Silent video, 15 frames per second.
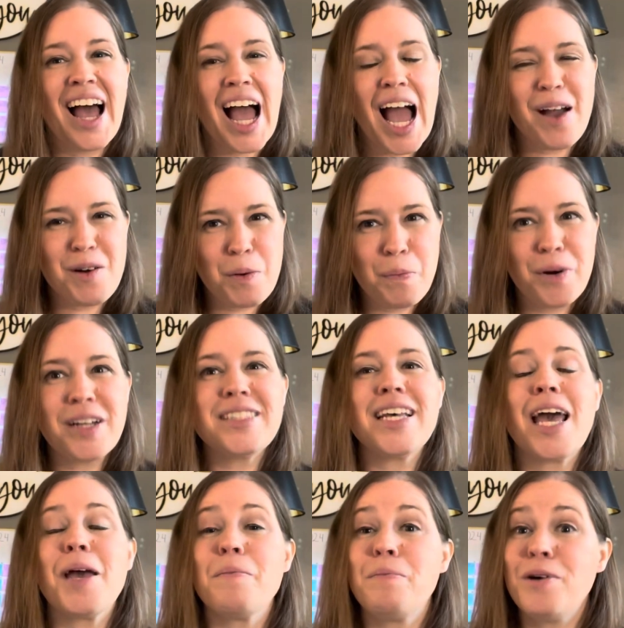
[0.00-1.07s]
I would put
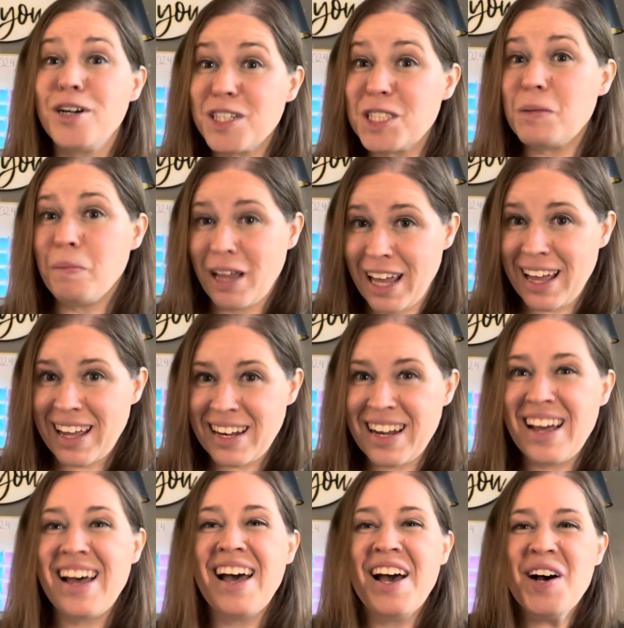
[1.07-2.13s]
a push
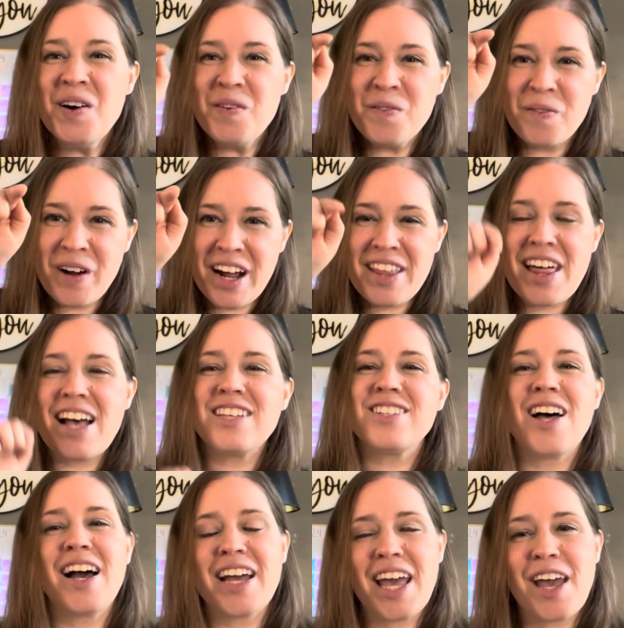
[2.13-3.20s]
pin where that
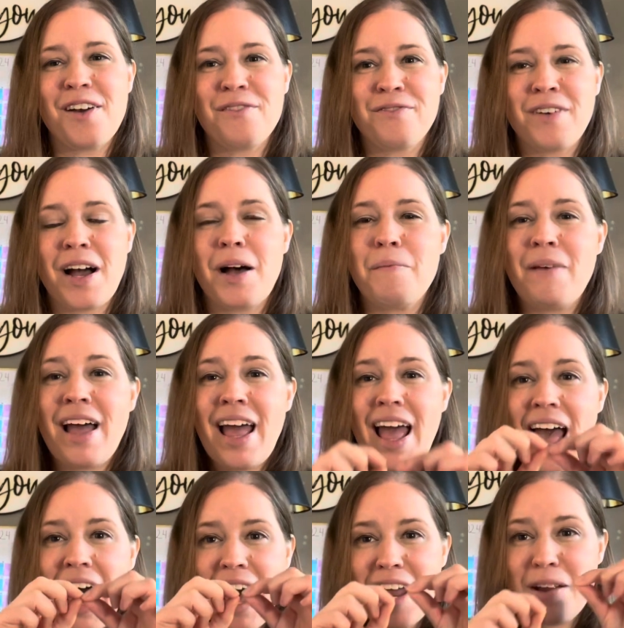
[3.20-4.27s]
song came from,
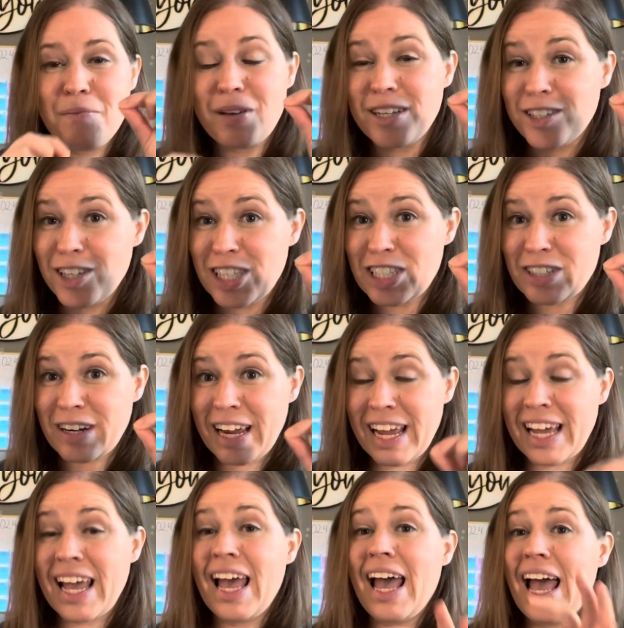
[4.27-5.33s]
add a piece of string,